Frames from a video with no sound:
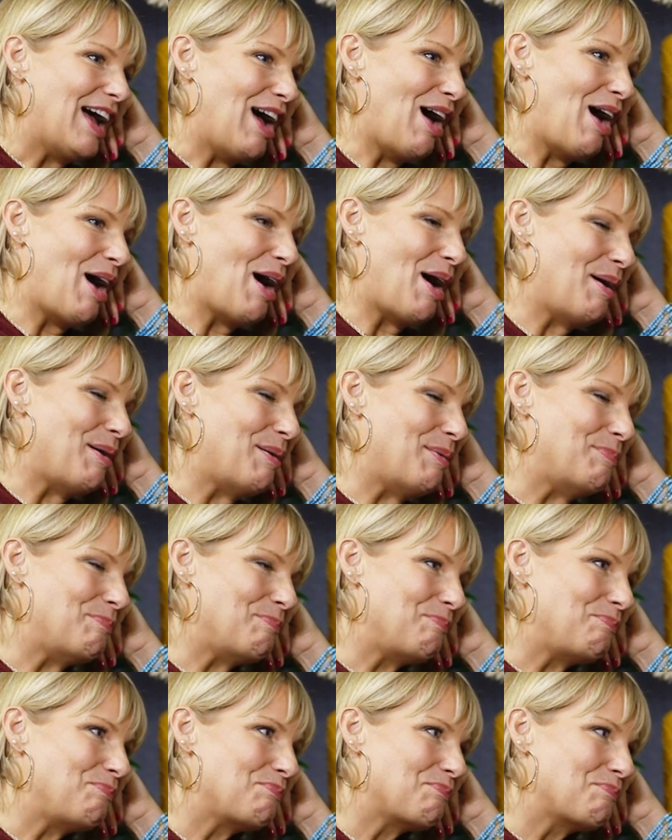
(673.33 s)

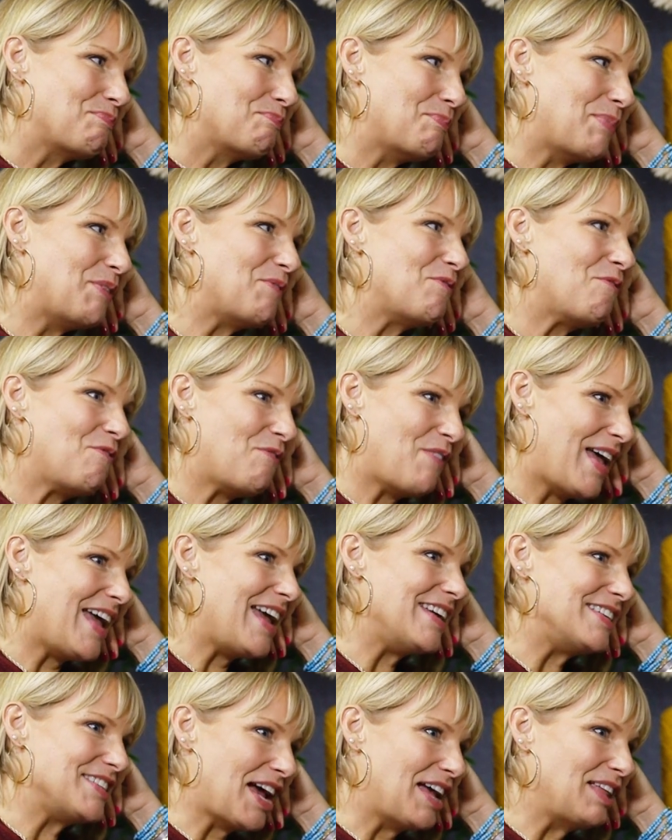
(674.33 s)
But
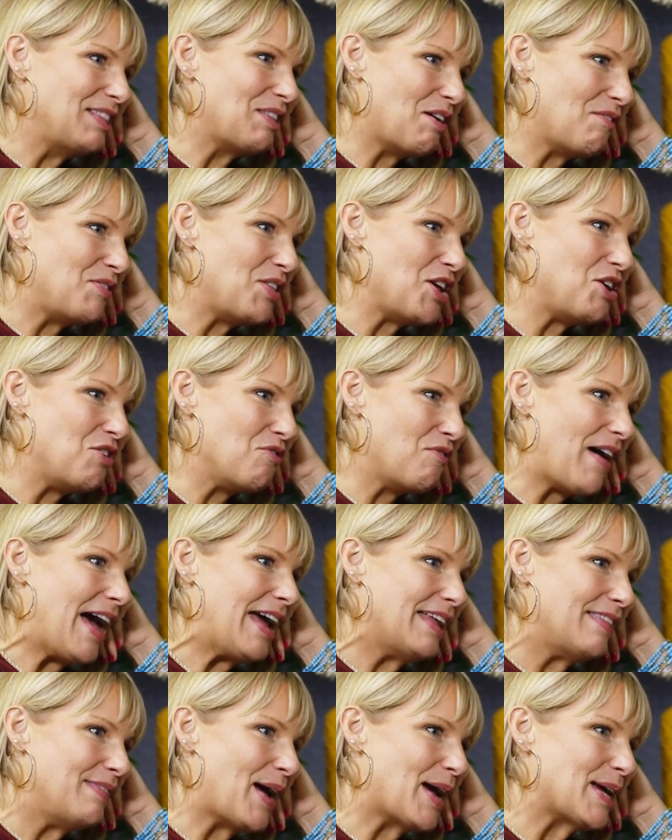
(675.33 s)
fate, I love that you've
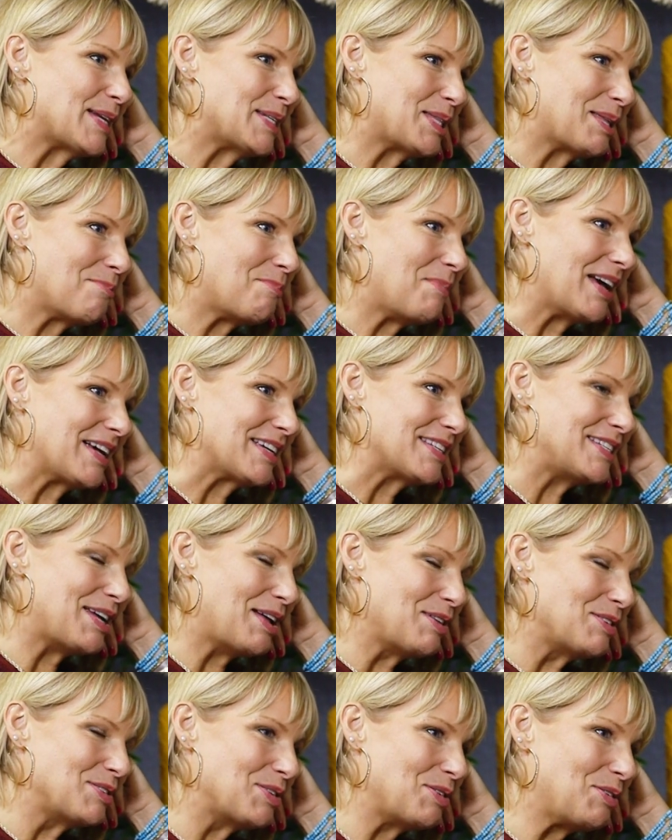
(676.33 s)
added that to the mix.
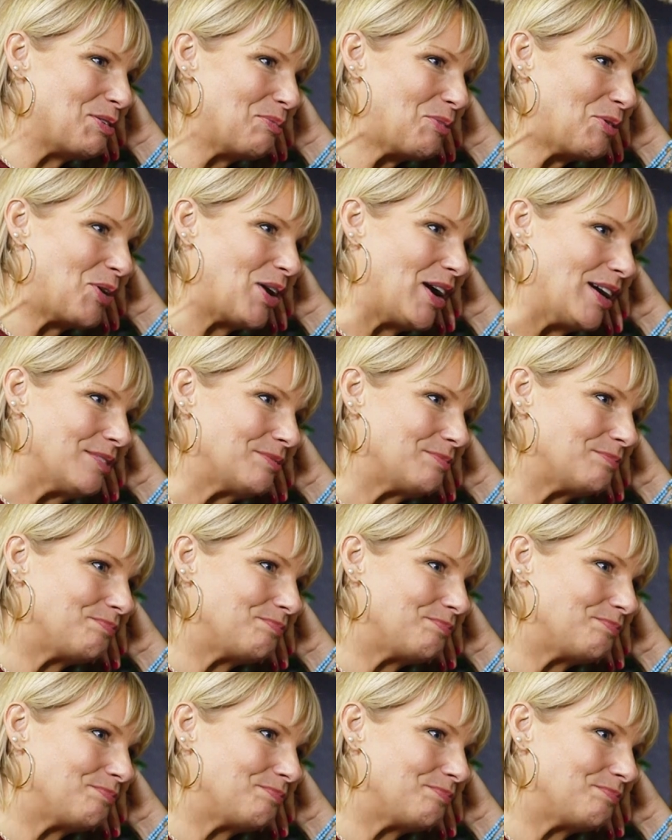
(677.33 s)
Tell us a little more.